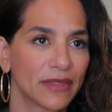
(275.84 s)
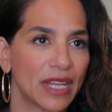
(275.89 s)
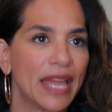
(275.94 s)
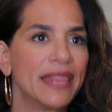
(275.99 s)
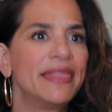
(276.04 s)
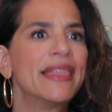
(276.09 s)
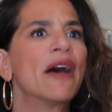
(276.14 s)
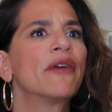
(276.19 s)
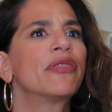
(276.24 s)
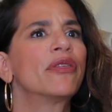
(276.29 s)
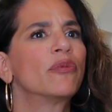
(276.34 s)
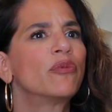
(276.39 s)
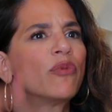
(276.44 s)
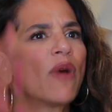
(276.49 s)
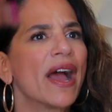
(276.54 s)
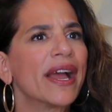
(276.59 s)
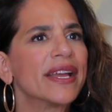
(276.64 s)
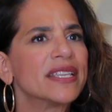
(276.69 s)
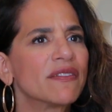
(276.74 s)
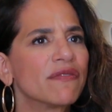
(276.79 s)
And now the
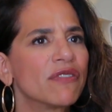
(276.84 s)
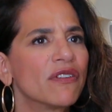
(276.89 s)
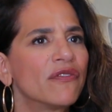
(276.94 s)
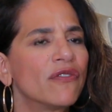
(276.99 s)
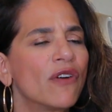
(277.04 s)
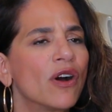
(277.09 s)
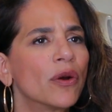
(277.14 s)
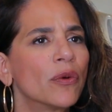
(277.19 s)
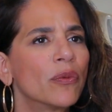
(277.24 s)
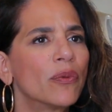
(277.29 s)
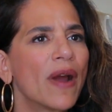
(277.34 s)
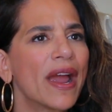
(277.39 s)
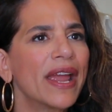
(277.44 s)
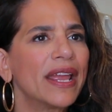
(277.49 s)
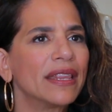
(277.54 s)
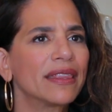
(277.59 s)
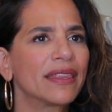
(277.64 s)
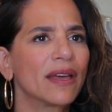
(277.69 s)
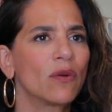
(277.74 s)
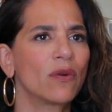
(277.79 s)
rise of the far
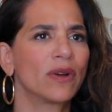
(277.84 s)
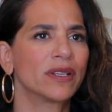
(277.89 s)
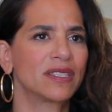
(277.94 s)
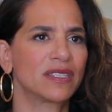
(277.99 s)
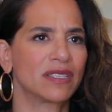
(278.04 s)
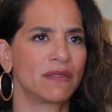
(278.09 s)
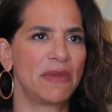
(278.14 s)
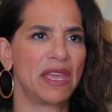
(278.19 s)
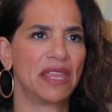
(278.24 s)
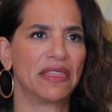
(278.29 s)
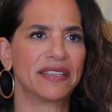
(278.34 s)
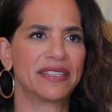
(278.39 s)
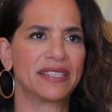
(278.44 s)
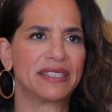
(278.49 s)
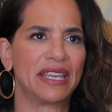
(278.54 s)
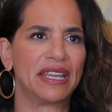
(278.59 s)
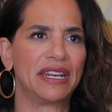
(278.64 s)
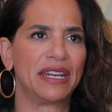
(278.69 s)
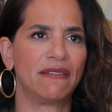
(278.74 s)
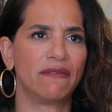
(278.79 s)
right that wants to make the
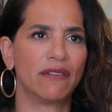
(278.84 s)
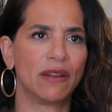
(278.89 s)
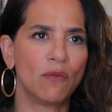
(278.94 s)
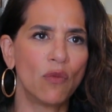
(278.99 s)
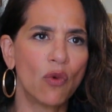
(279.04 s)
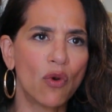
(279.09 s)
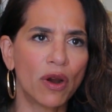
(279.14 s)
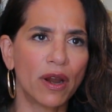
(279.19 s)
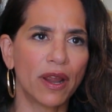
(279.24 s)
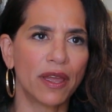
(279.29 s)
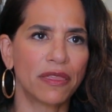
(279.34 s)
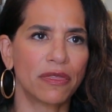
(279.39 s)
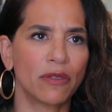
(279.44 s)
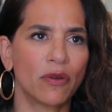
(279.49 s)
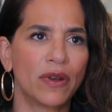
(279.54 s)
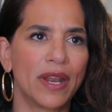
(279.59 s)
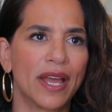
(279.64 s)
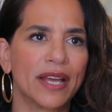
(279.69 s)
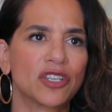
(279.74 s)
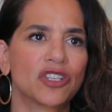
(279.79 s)
state even more
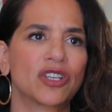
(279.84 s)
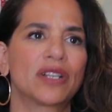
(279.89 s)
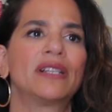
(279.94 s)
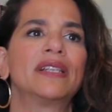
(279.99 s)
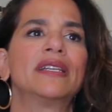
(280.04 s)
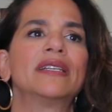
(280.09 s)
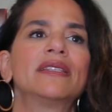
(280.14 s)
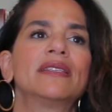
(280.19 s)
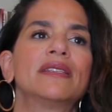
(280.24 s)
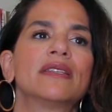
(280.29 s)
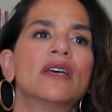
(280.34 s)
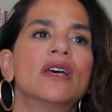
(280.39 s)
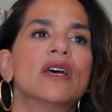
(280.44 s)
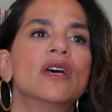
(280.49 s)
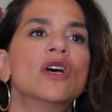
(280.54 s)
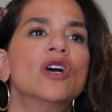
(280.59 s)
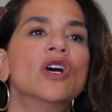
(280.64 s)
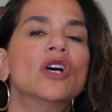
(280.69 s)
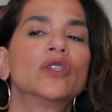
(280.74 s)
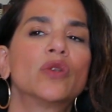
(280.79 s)
ethno-nationalist.
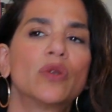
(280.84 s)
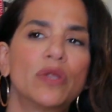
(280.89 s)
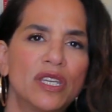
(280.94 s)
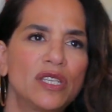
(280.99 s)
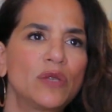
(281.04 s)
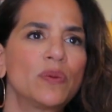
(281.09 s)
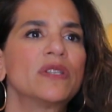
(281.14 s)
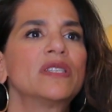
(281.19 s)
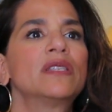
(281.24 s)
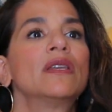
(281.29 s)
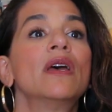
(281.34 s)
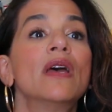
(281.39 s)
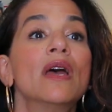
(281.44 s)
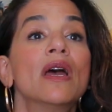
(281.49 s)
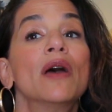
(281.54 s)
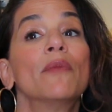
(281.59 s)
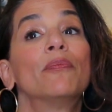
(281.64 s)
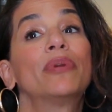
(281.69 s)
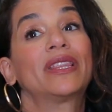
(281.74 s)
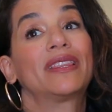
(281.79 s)
So
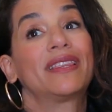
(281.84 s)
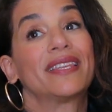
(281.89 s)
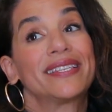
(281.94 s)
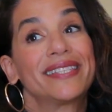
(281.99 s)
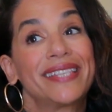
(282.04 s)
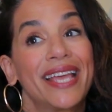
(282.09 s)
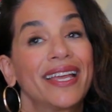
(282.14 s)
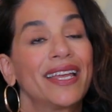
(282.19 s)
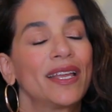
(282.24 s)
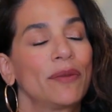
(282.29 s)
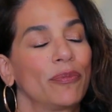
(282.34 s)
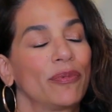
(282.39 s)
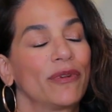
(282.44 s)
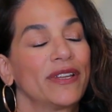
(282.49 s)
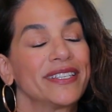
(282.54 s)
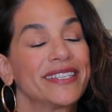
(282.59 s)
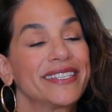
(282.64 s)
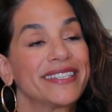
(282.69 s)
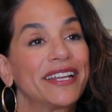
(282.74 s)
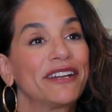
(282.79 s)
but the second,
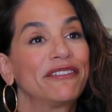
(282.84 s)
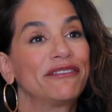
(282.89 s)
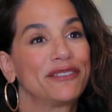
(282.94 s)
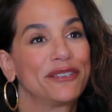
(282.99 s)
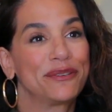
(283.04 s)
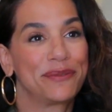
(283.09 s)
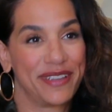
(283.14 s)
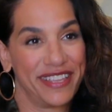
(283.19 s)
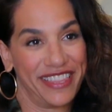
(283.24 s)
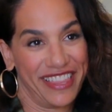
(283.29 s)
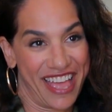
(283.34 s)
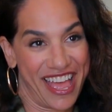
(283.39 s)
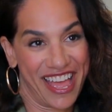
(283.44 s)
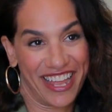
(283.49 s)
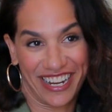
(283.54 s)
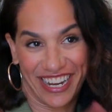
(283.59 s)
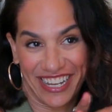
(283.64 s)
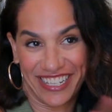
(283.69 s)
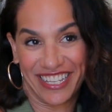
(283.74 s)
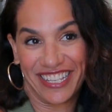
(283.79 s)
instead of doing
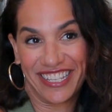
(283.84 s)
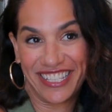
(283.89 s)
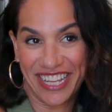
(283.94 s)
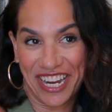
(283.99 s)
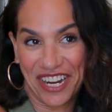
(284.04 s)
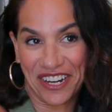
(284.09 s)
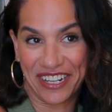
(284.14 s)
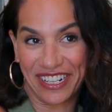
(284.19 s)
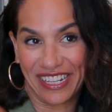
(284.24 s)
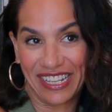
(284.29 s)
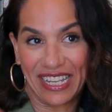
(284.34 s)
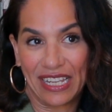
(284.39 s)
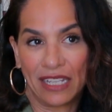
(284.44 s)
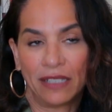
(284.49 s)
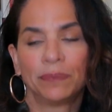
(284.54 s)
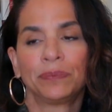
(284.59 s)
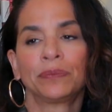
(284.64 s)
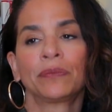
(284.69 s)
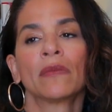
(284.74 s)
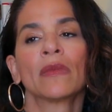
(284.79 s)
that
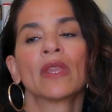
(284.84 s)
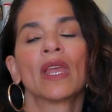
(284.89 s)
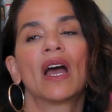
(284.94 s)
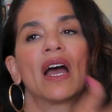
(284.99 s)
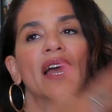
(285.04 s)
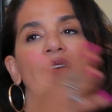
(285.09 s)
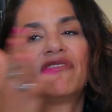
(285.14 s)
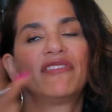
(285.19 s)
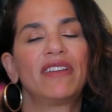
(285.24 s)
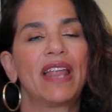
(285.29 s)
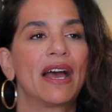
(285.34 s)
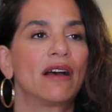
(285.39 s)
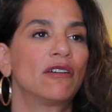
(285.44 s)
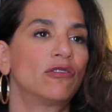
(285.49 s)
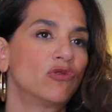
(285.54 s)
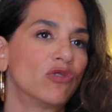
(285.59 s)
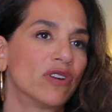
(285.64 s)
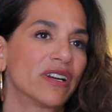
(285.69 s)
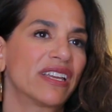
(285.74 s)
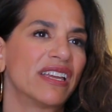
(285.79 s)
necessarily, I'm
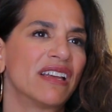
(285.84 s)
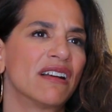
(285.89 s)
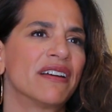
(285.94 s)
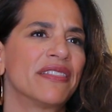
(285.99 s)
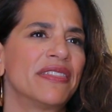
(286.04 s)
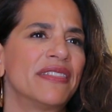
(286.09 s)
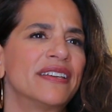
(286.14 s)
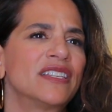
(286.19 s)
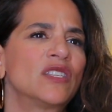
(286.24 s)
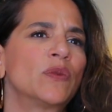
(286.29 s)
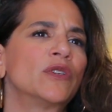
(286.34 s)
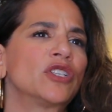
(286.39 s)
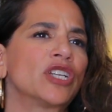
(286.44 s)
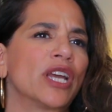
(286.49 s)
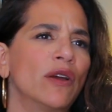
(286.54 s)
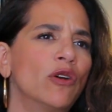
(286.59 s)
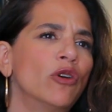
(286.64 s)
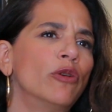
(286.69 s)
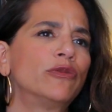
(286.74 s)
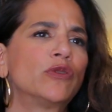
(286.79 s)
now working on this, which
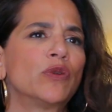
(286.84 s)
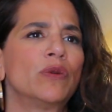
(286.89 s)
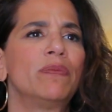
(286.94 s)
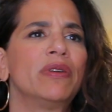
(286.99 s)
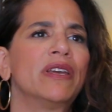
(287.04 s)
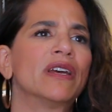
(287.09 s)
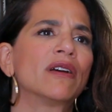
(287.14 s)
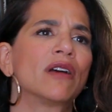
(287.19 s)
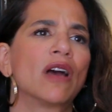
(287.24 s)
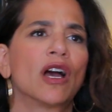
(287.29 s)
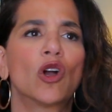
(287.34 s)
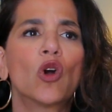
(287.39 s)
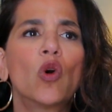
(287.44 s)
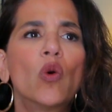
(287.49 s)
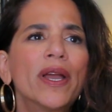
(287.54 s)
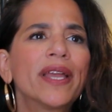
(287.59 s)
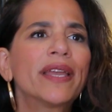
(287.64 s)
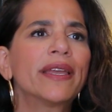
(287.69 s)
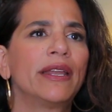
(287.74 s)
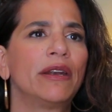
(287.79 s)
I hoped would be a
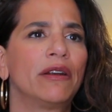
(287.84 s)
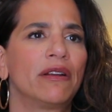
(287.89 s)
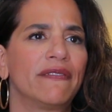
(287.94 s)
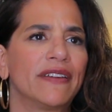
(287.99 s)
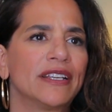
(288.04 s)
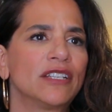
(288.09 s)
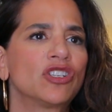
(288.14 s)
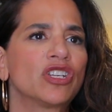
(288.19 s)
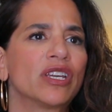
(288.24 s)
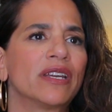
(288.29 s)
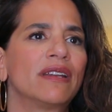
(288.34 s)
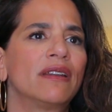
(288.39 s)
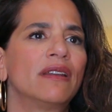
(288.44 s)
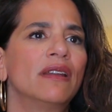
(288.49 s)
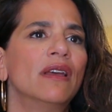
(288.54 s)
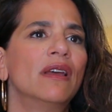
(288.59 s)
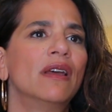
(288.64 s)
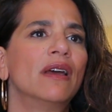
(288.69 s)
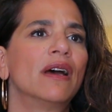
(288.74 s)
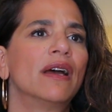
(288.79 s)
quick intervention
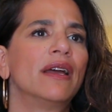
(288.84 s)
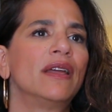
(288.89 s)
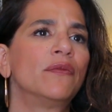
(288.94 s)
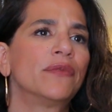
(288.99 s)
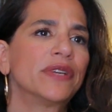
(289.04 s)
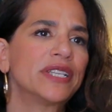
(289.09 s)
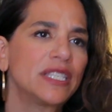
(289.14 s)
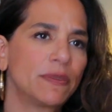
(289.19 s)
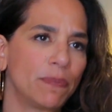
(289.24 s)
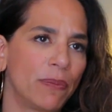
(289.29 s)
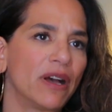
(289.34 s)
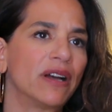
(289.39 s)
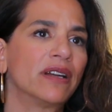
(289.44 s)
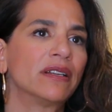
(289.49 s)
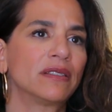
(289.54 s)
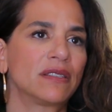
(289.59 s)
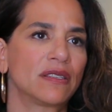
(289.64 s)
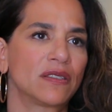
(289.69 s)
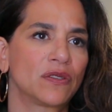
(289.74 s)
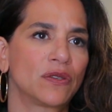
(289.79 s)
in
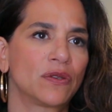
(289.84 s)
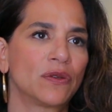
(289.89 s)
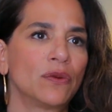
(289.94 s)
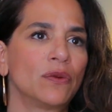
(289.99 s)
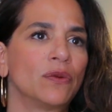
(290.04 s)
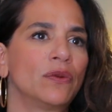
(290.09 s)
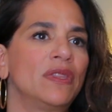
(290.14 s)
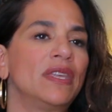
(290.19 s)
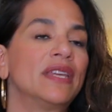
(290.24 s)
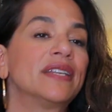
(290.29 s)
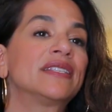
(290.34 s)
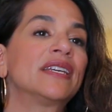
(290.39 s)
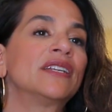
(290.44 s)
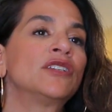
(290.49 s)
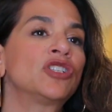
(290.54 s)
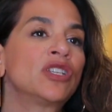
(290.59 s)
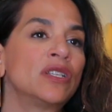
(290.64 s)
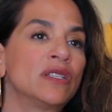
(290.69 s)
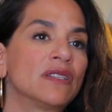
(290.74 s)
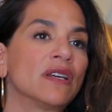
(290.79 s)
response to the
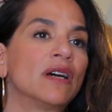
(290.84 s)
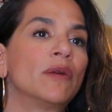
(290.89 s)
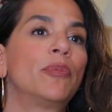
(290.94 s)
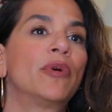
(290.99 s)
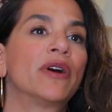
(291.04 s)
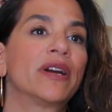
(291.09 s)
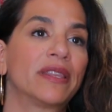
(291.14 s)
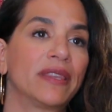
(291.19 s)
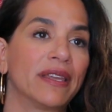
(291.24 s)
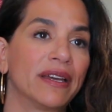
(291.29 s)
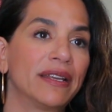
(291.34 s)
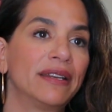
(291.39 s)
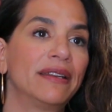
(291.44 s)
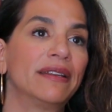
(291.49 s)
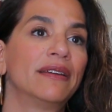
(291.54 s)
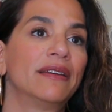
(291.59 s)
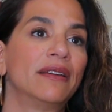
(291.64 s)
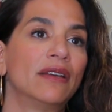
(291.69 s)
attention to apartheid.